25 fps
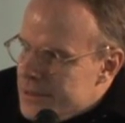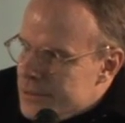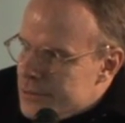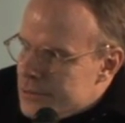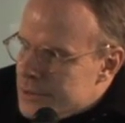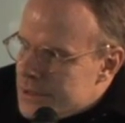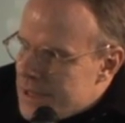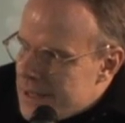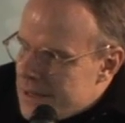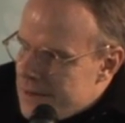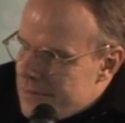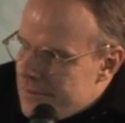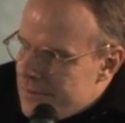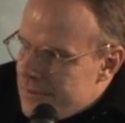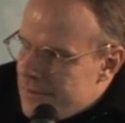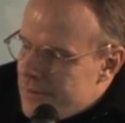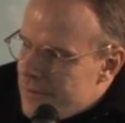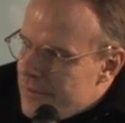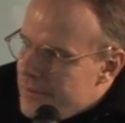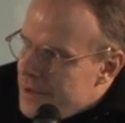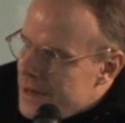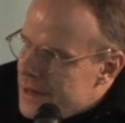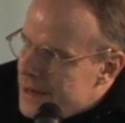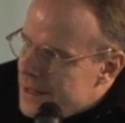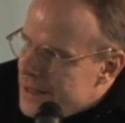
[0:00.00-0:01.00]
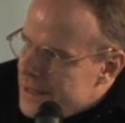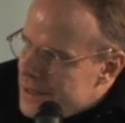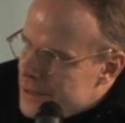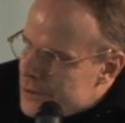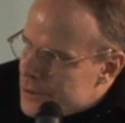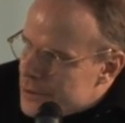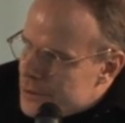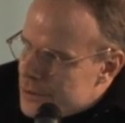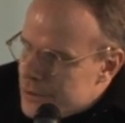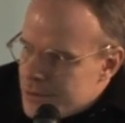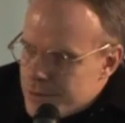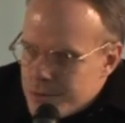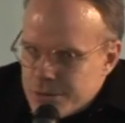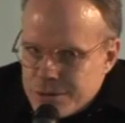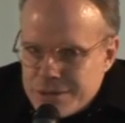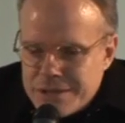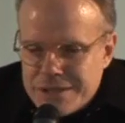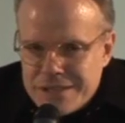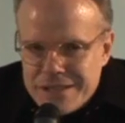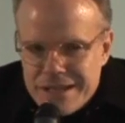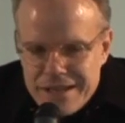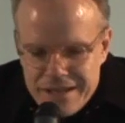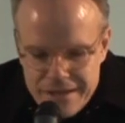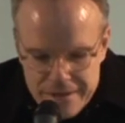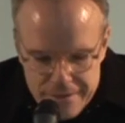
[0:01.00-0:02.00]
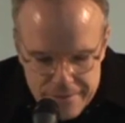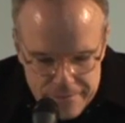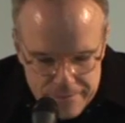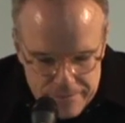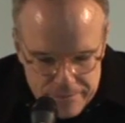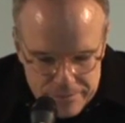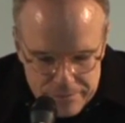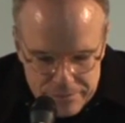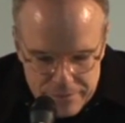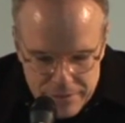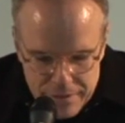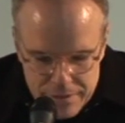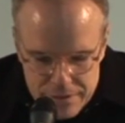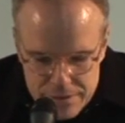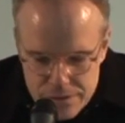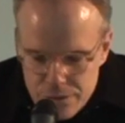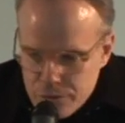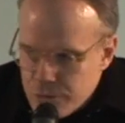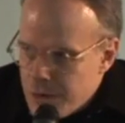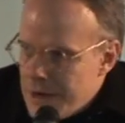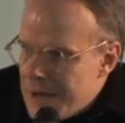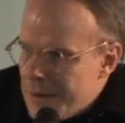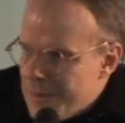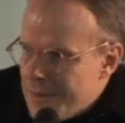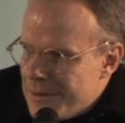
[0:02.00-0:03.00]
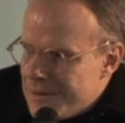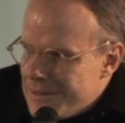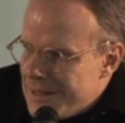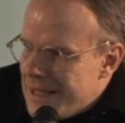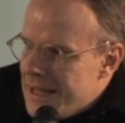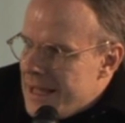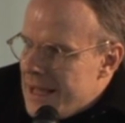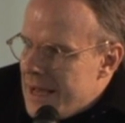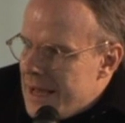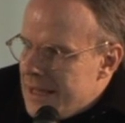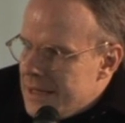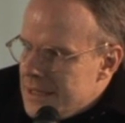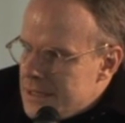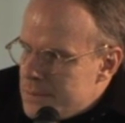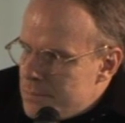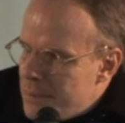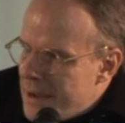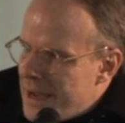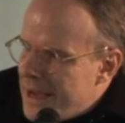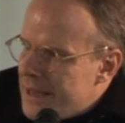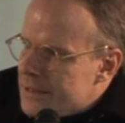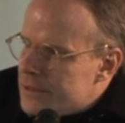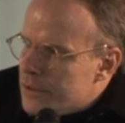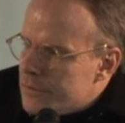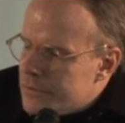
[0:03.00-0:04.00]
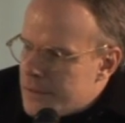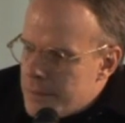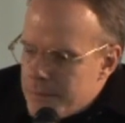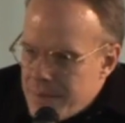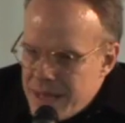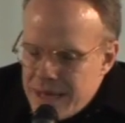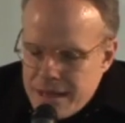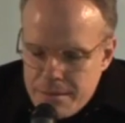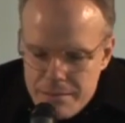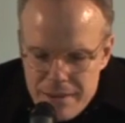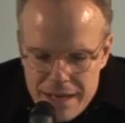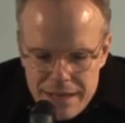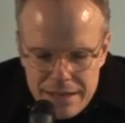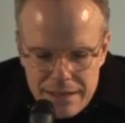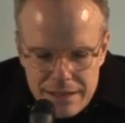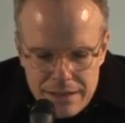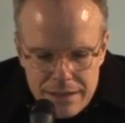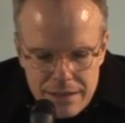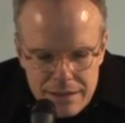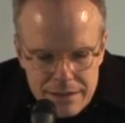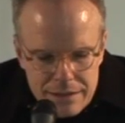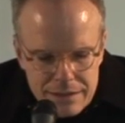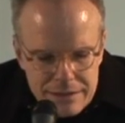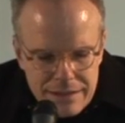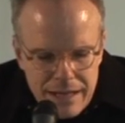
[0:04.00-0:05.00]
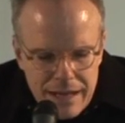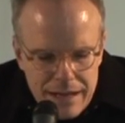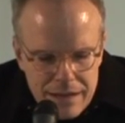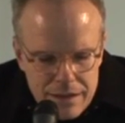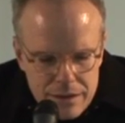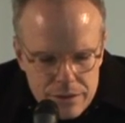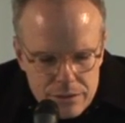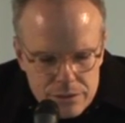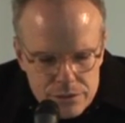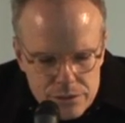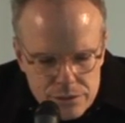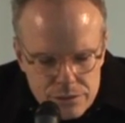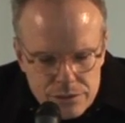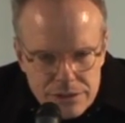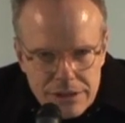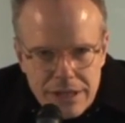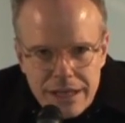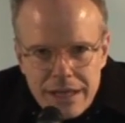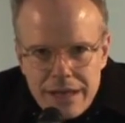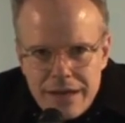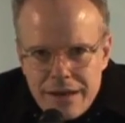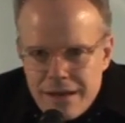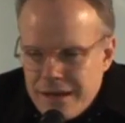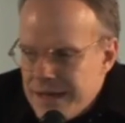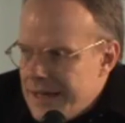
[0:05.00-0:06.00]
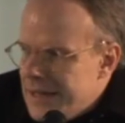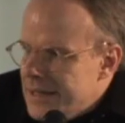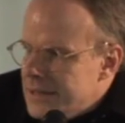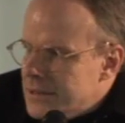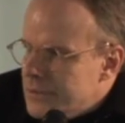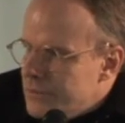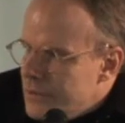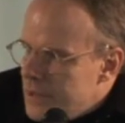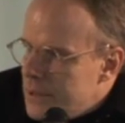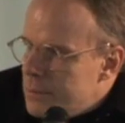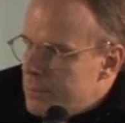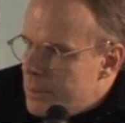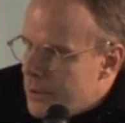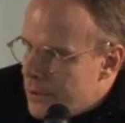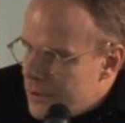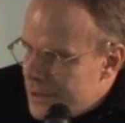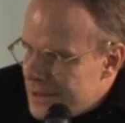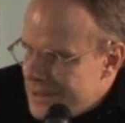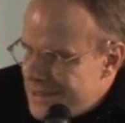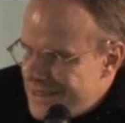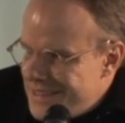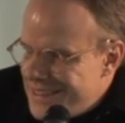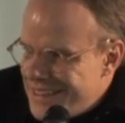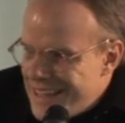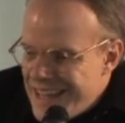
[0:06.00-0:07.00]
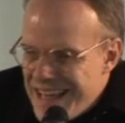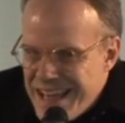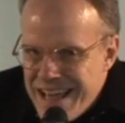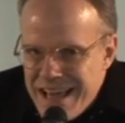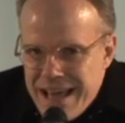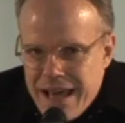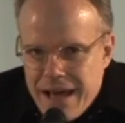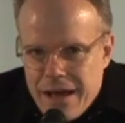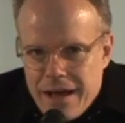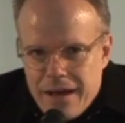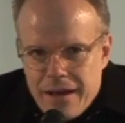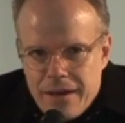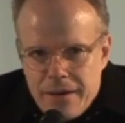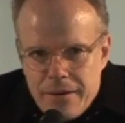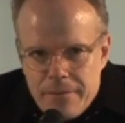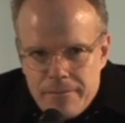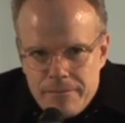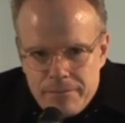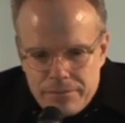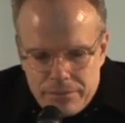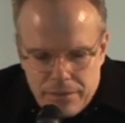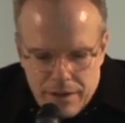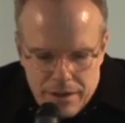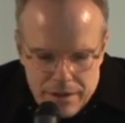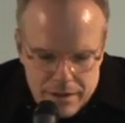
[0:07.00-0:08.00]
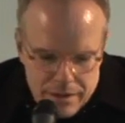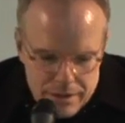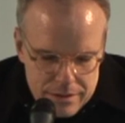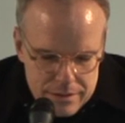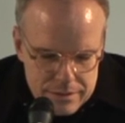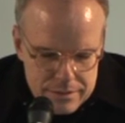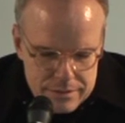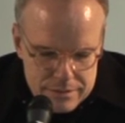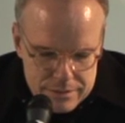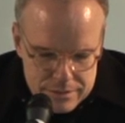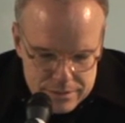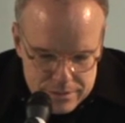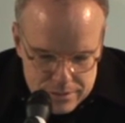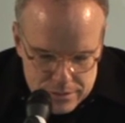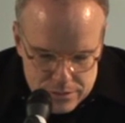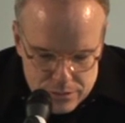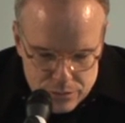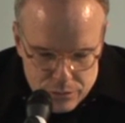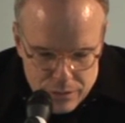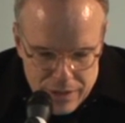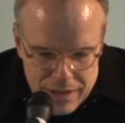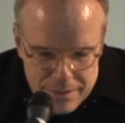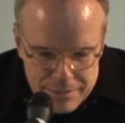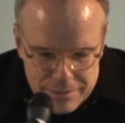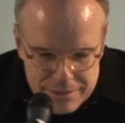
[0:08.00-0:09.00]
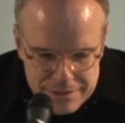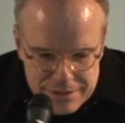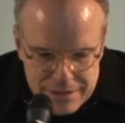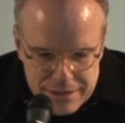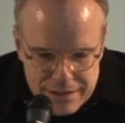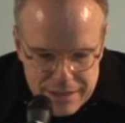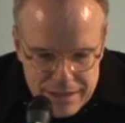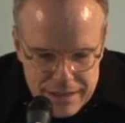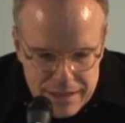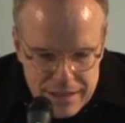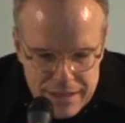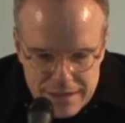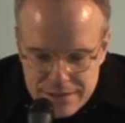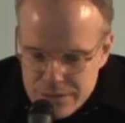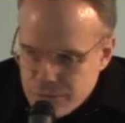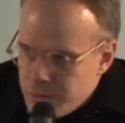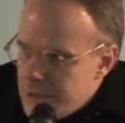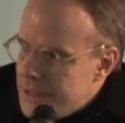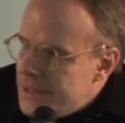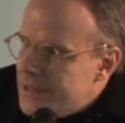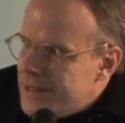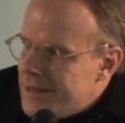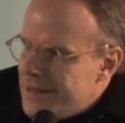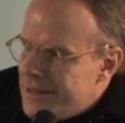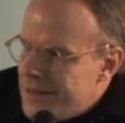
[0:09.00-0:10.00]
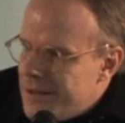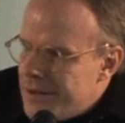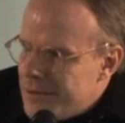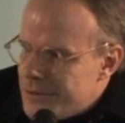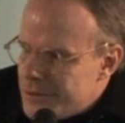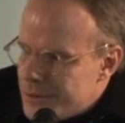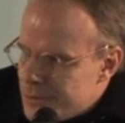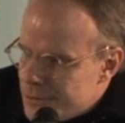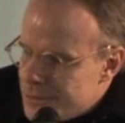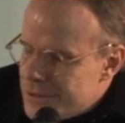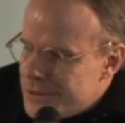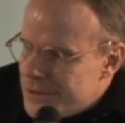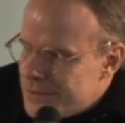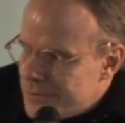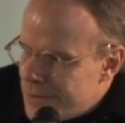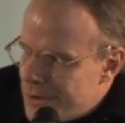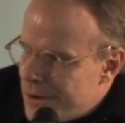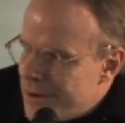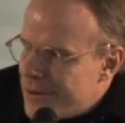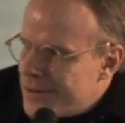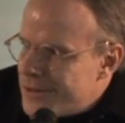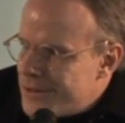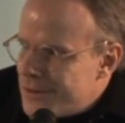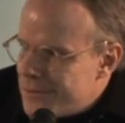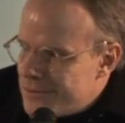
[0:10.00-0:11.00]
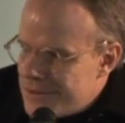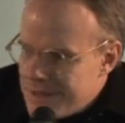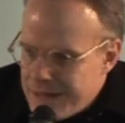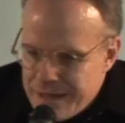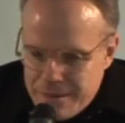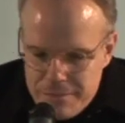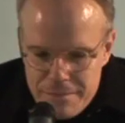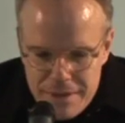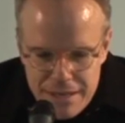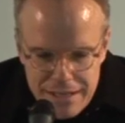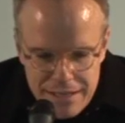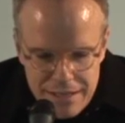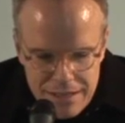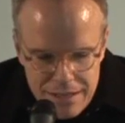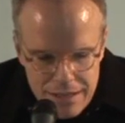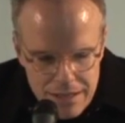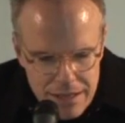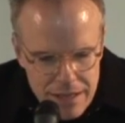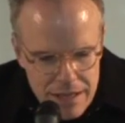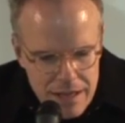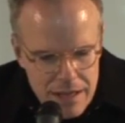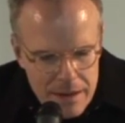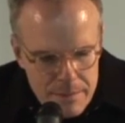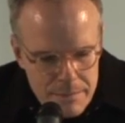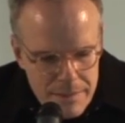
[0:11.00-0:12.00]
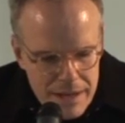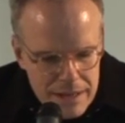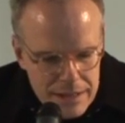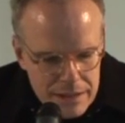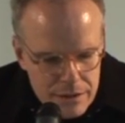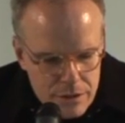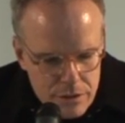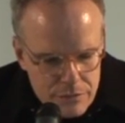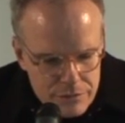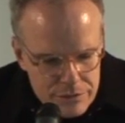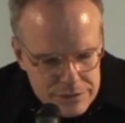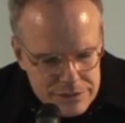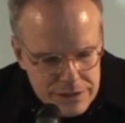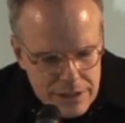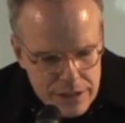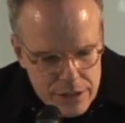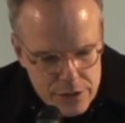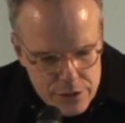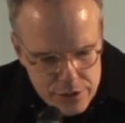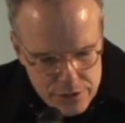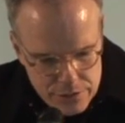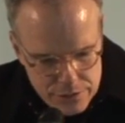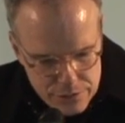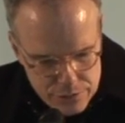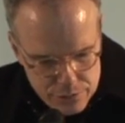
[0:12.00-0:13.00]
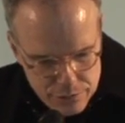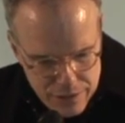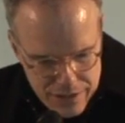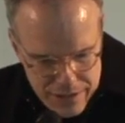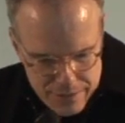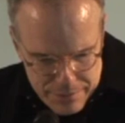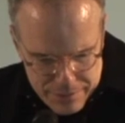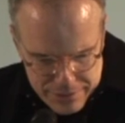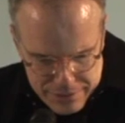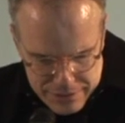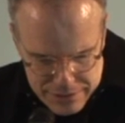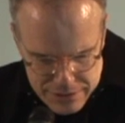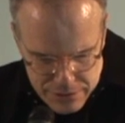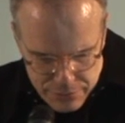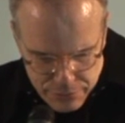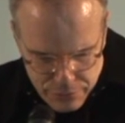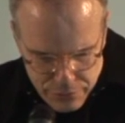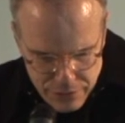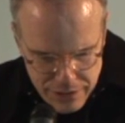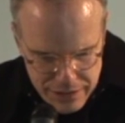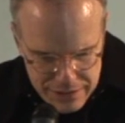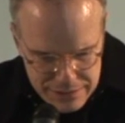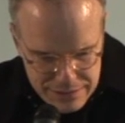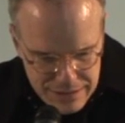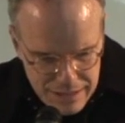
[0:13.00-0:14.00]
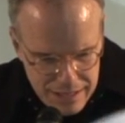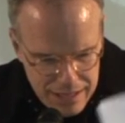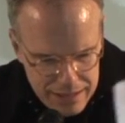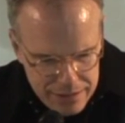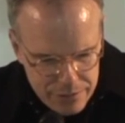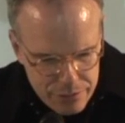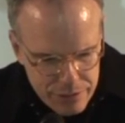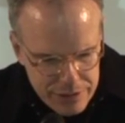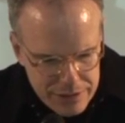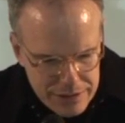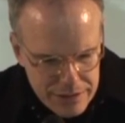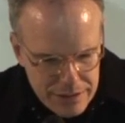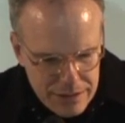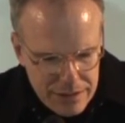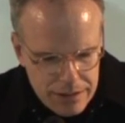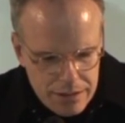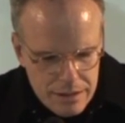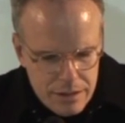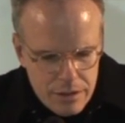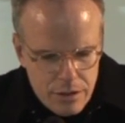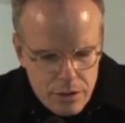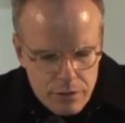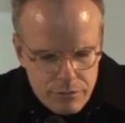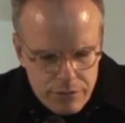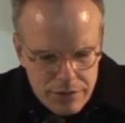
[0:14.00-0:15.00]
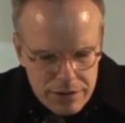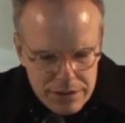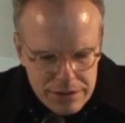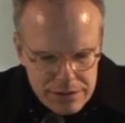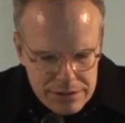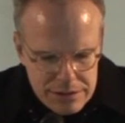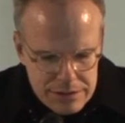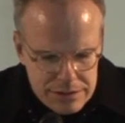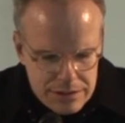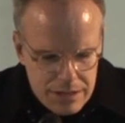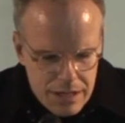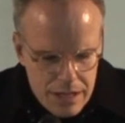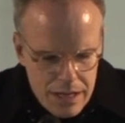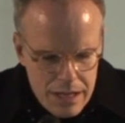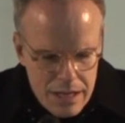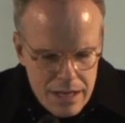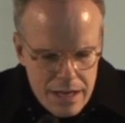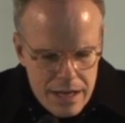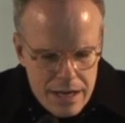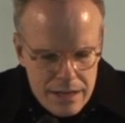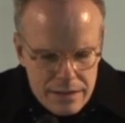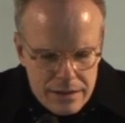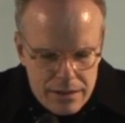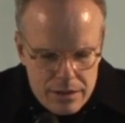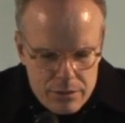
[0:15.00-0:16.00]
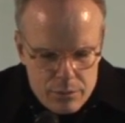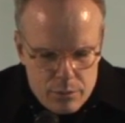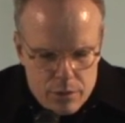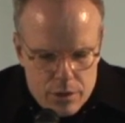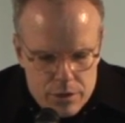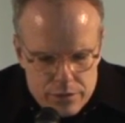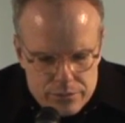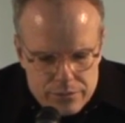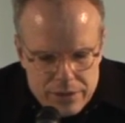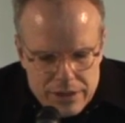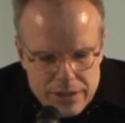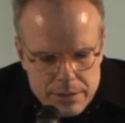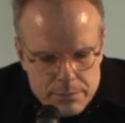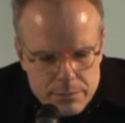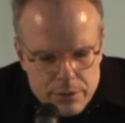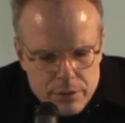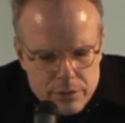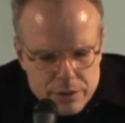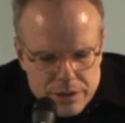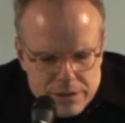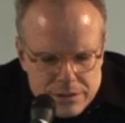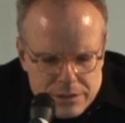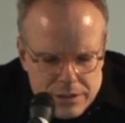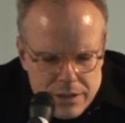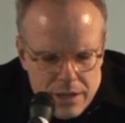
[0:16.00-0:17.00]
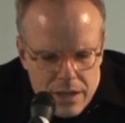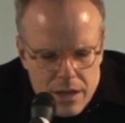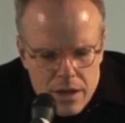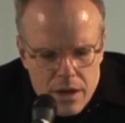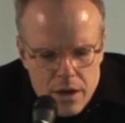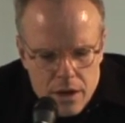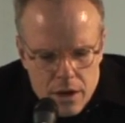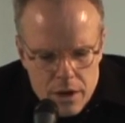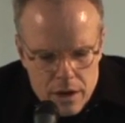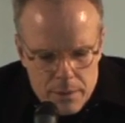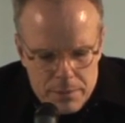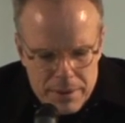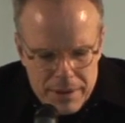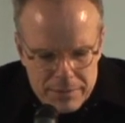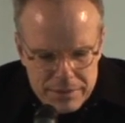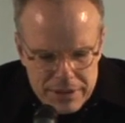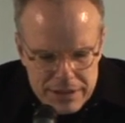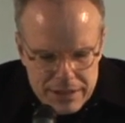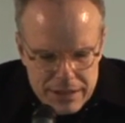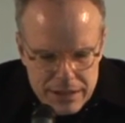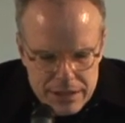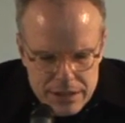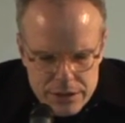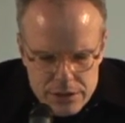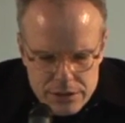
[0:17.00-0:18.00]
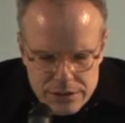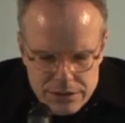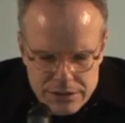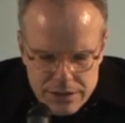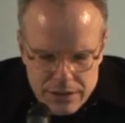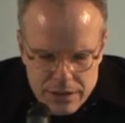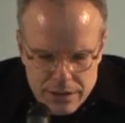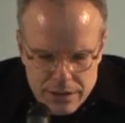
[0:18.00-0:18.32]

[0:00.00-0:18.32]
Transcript: Suzanne will introduce Sue Hubbard, and it's part of the many, many dialogues Susan Hiller has with poets. Sue Hubbard has written on Susan's works after many, many conversations. Sue Hubbard is a freelance art critic, a novelist, and an award-winning poet. Her publications